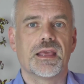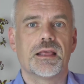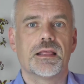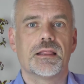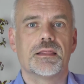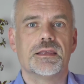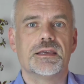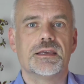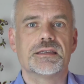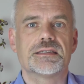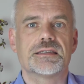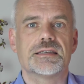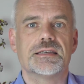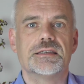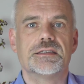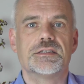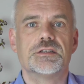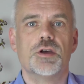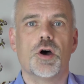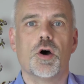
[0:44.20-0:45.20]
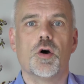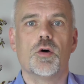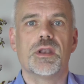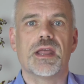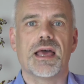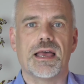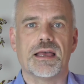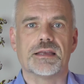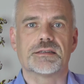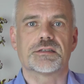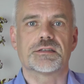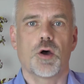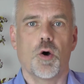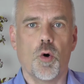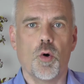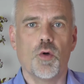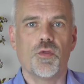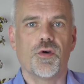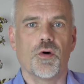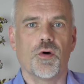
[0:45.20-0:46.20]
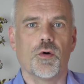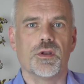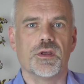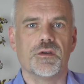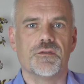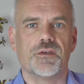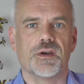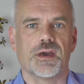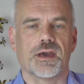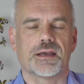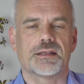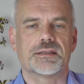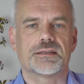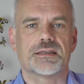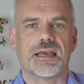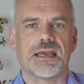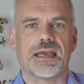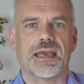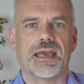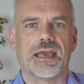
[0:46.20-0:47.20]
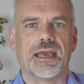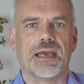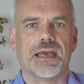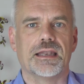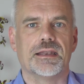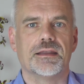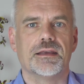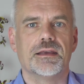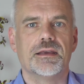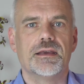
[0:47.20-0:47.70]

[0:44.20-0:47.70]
This is known as the Hawthorne effect, and